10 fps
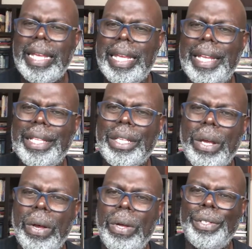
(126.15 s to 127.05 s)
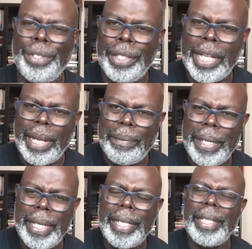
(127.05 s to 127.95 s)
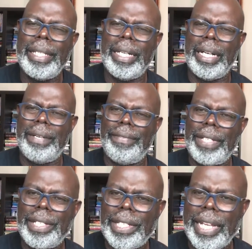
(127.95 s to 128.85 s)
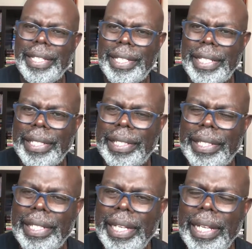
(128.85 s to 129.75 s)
it is called numbing of the senses,